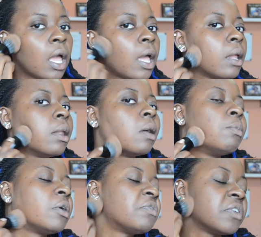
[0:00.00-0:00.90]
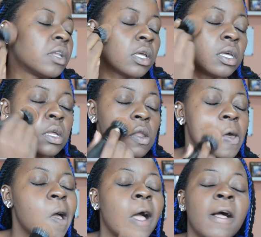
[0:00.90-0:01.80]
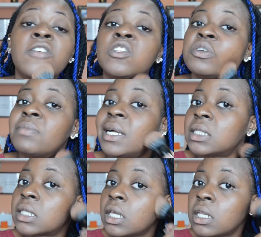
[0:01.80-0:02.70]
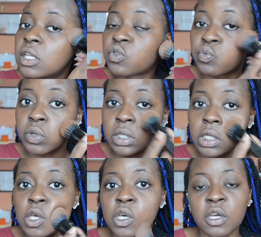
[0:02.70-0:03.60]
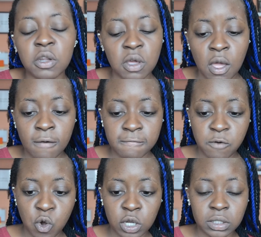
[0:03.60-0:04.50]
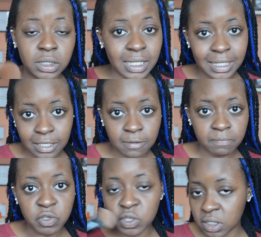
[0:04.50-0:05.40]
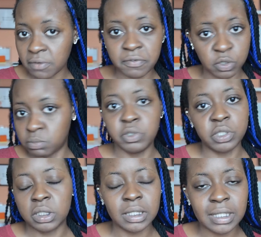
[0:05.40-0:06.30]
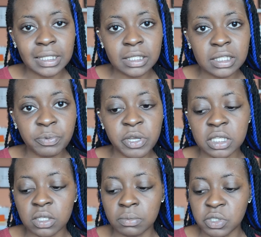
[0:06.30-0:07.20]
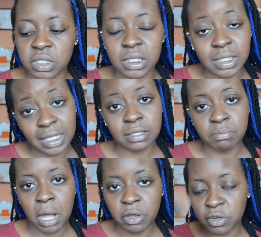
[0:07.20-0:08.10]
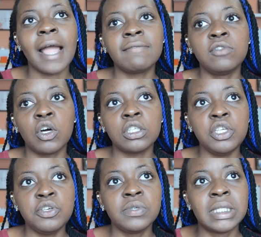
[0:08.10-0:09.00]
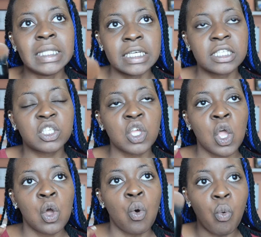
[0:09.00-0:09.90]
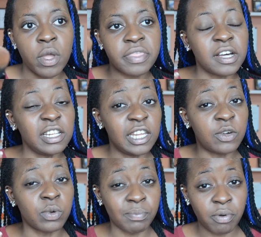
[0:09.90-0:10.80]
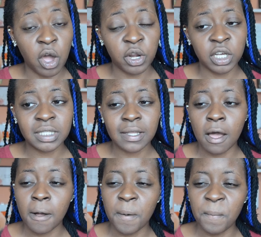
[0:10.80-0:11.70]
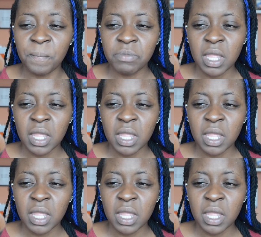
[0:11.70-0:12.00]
and buff it in to my skin. It's really good for using setting sprays. I'm using setting powders. I have not used this with a liquid product, and